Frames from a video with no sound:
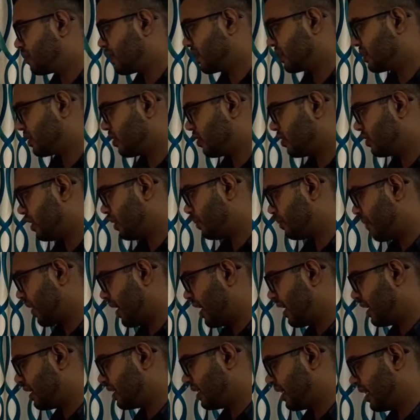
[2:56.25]
pressure on the
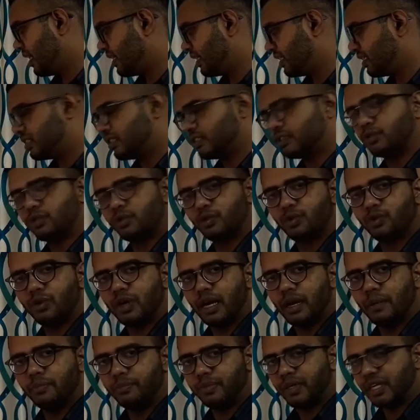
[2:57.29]
pad, that is 2
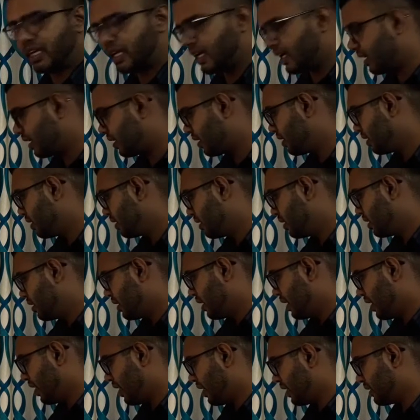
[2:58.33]
MPa.
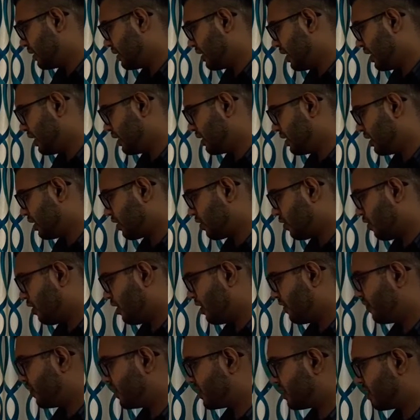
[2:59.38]
And then the
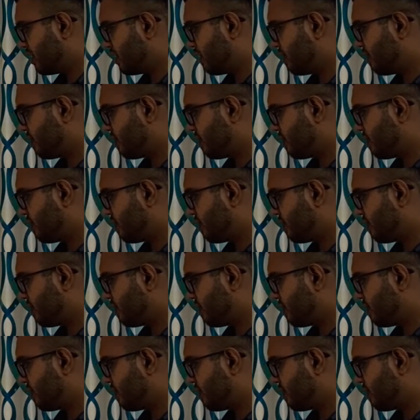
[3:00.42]
coefficient of